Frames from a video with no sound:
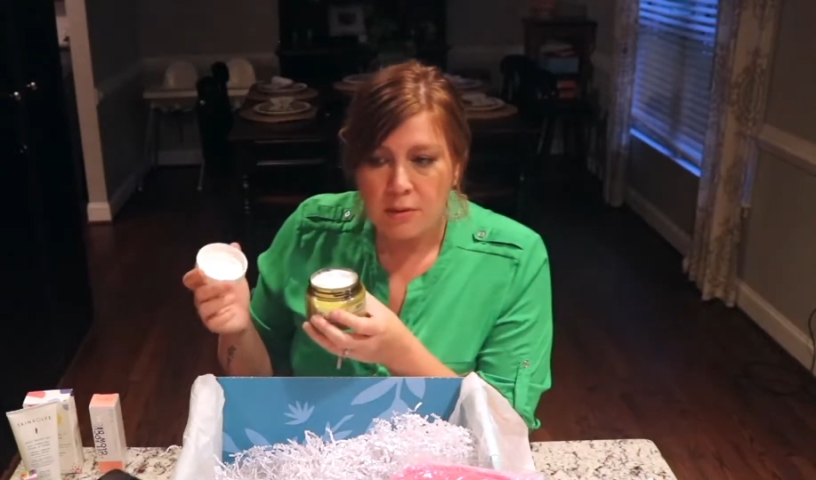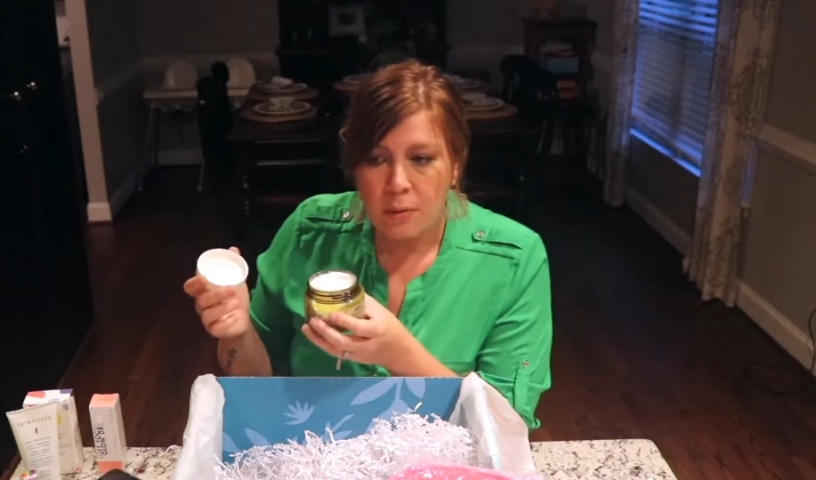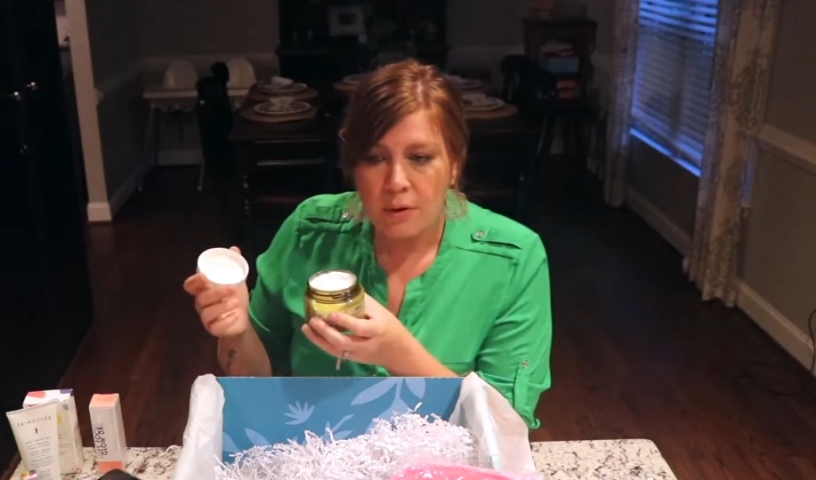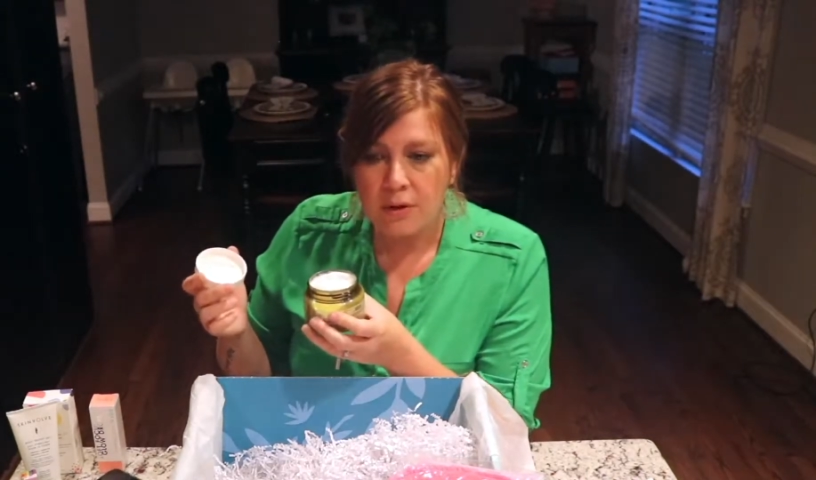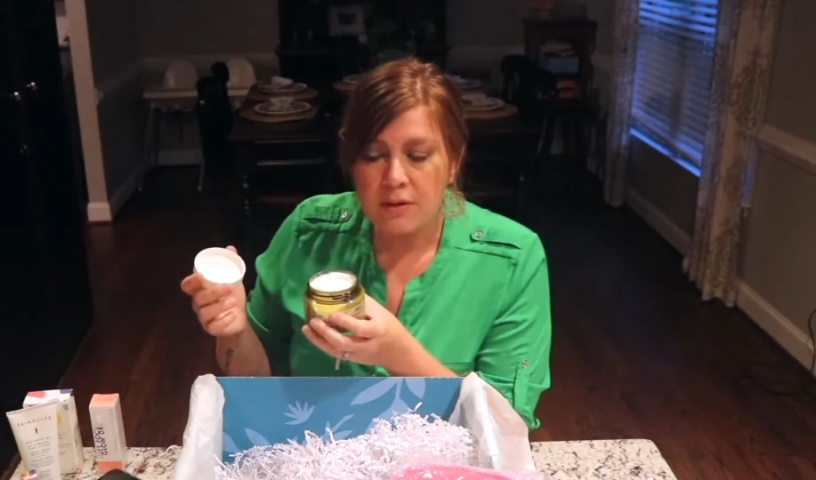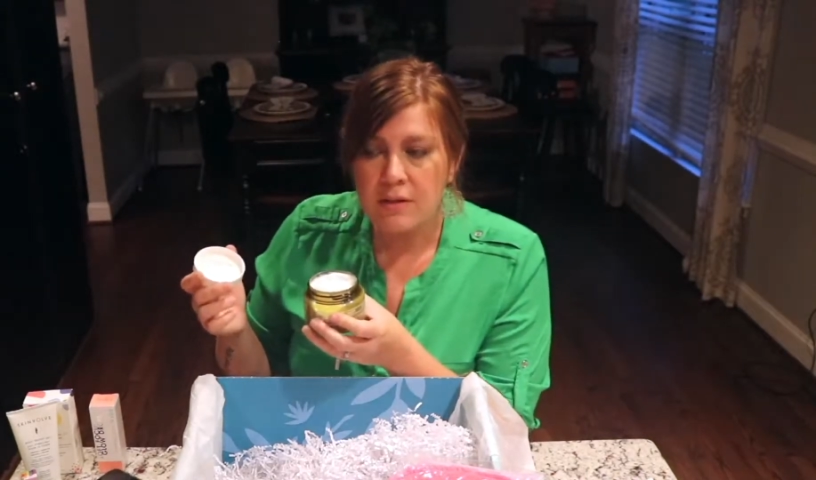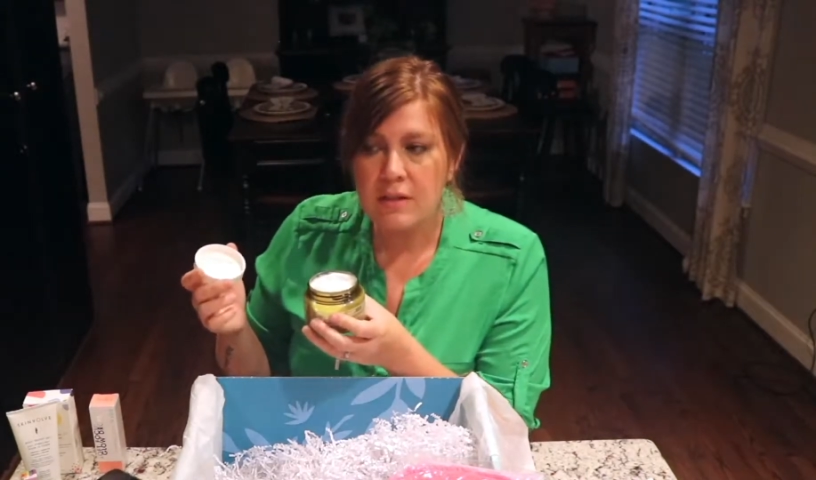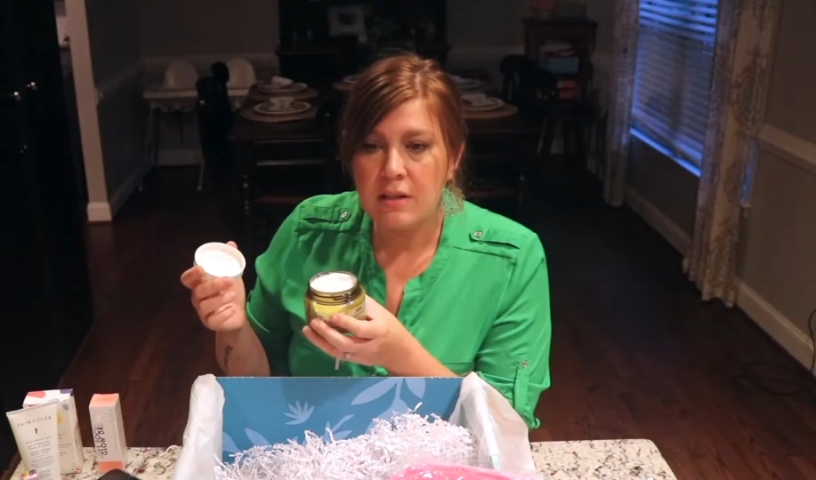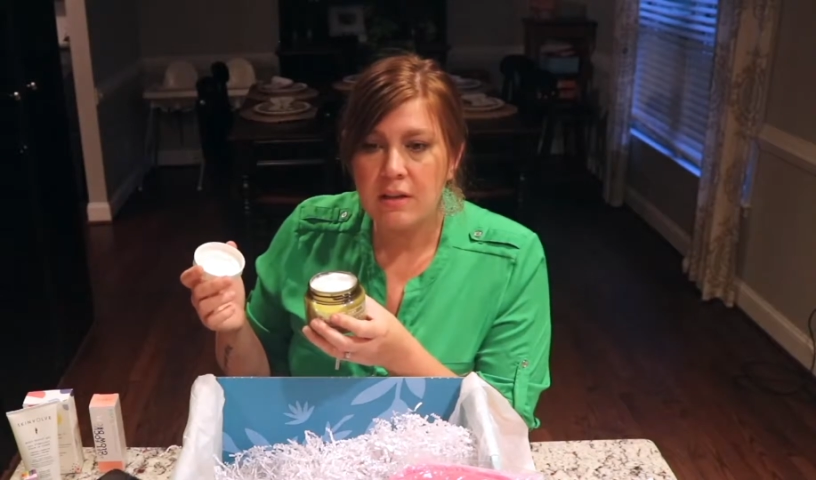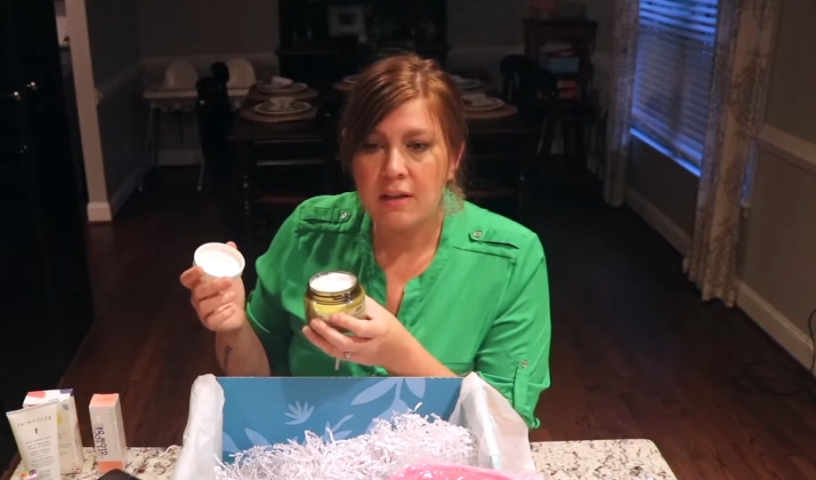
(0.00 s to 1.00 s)

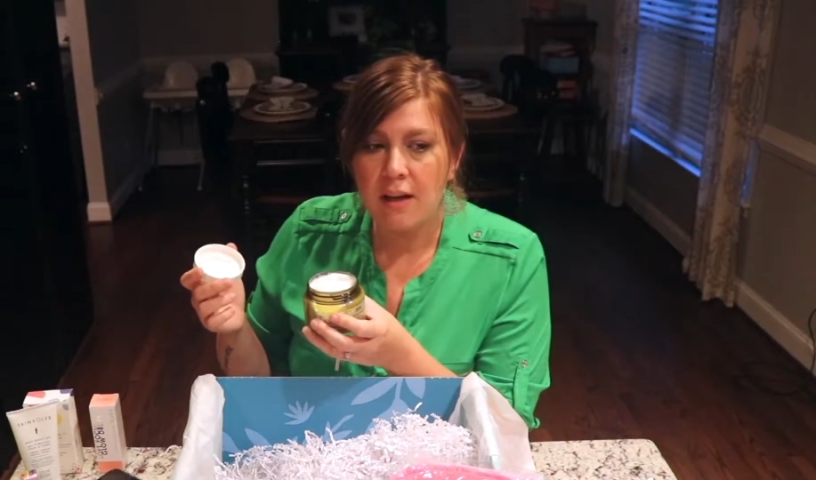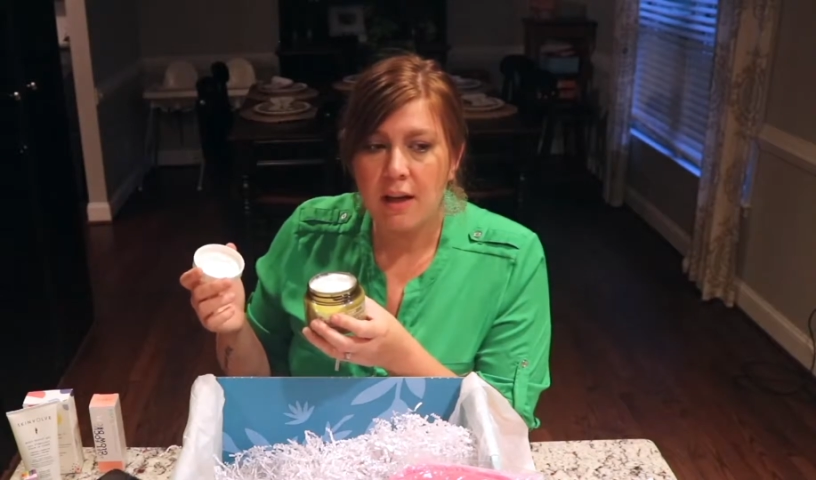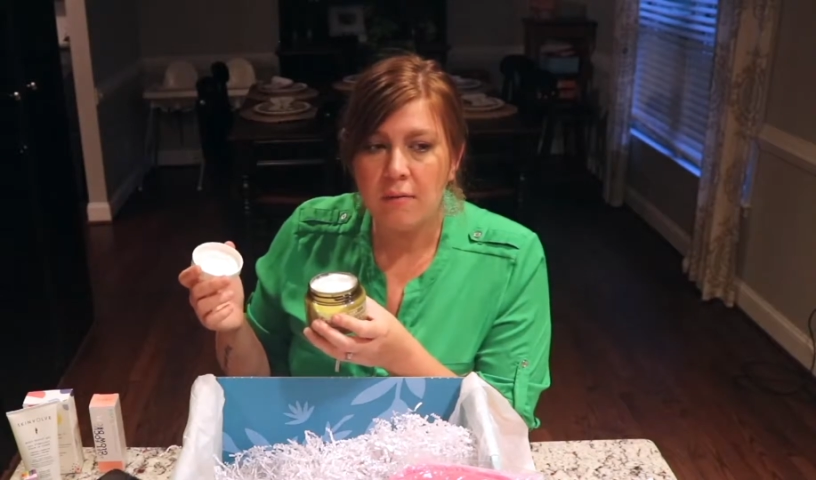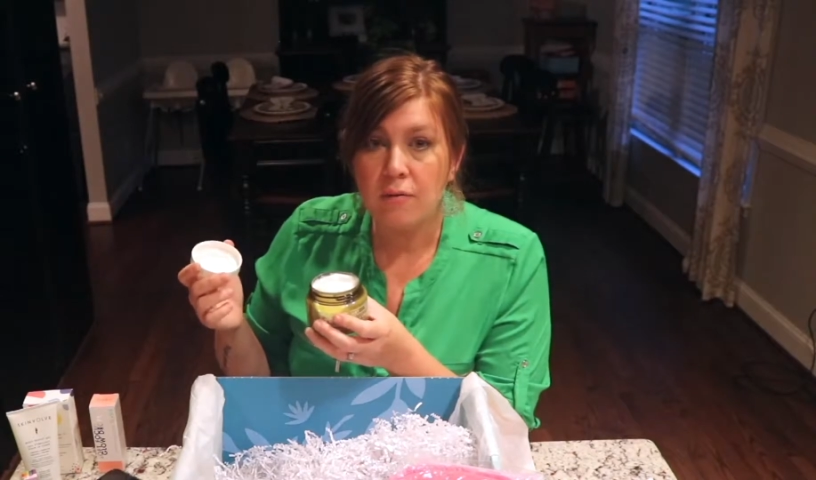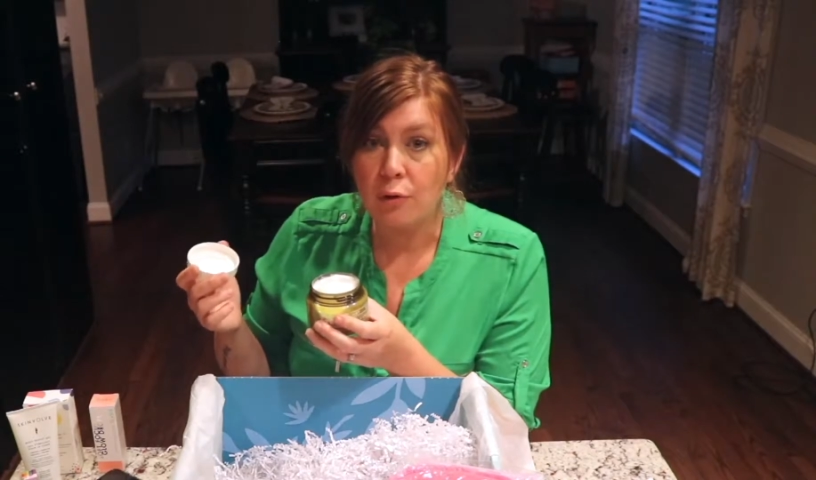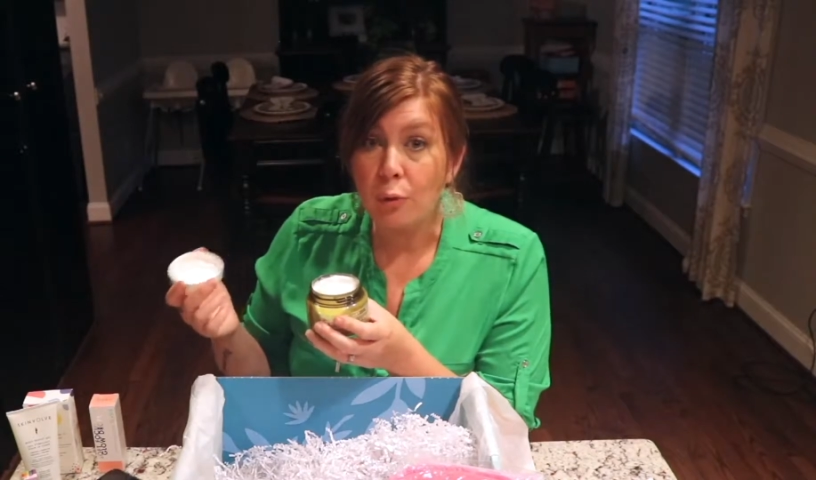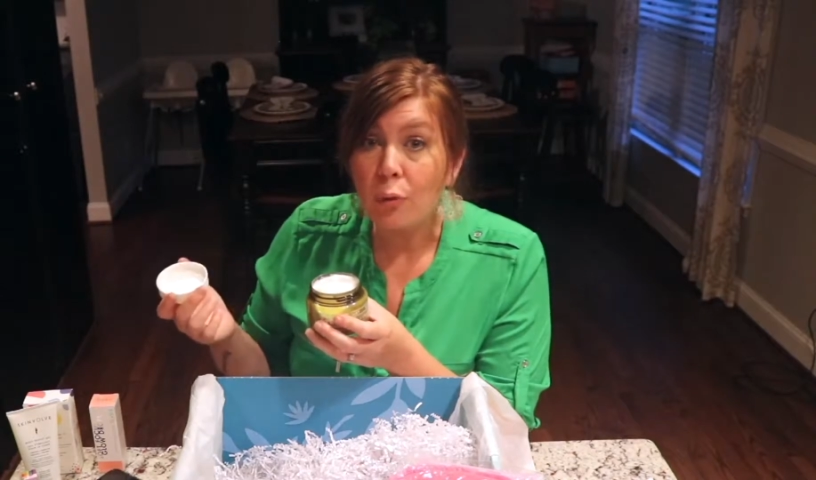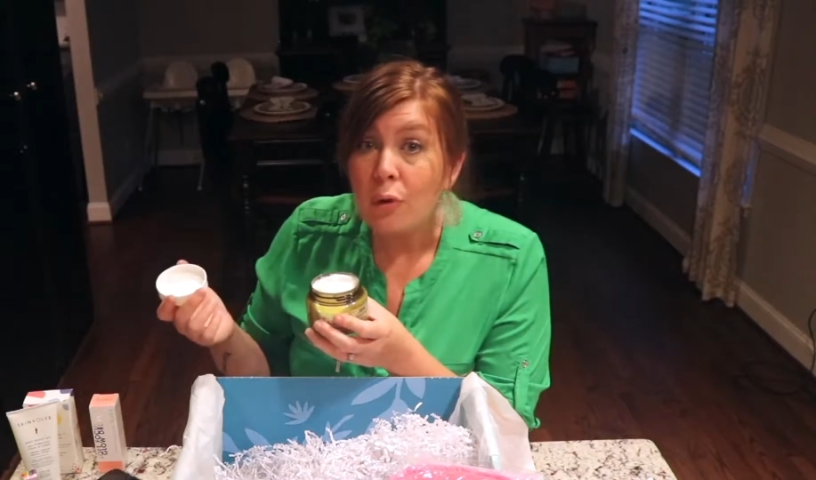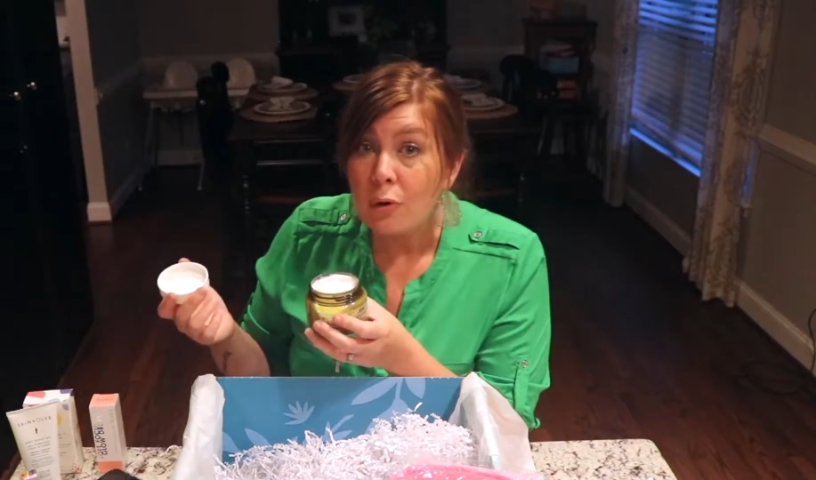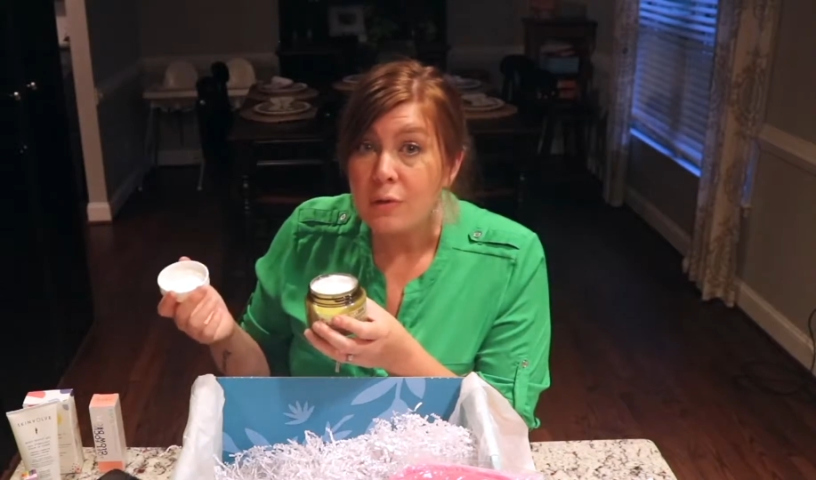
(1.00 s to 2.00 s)
towards
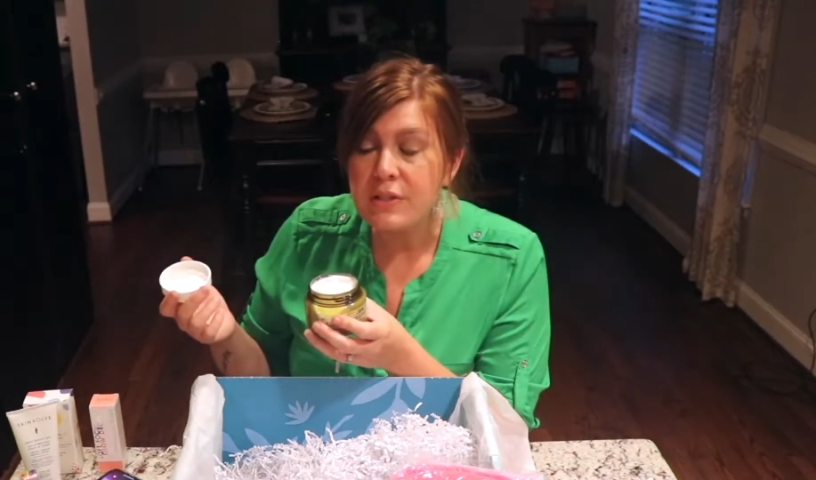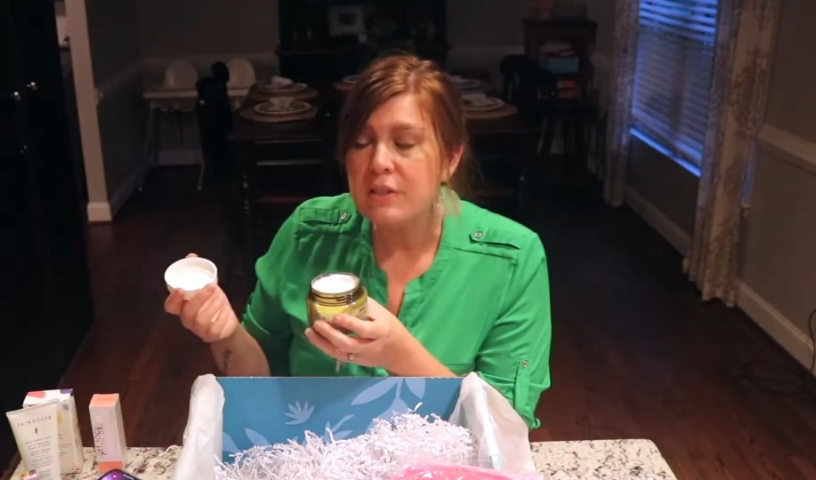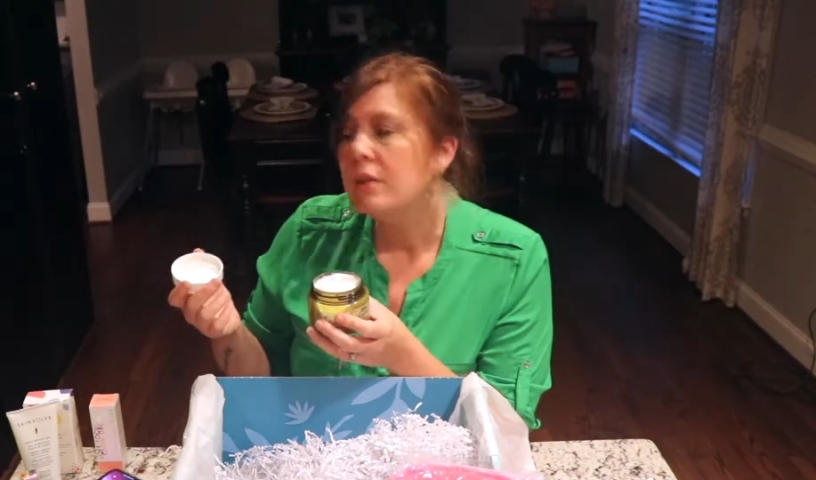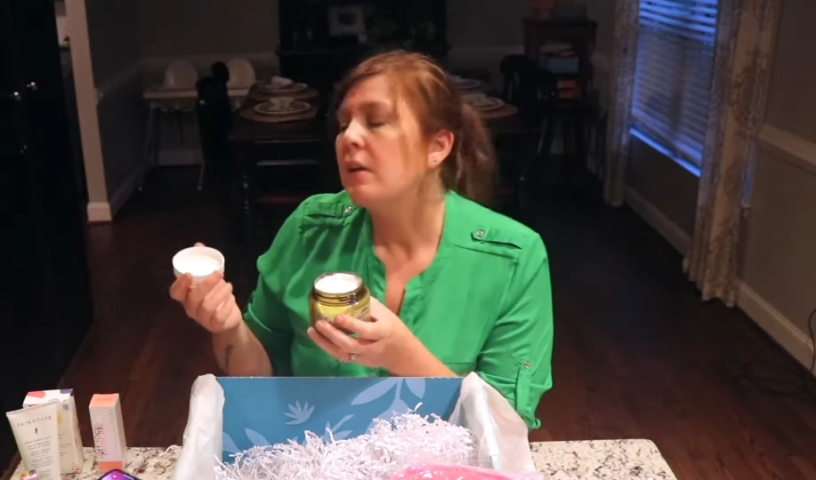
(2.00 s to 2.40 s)
florals.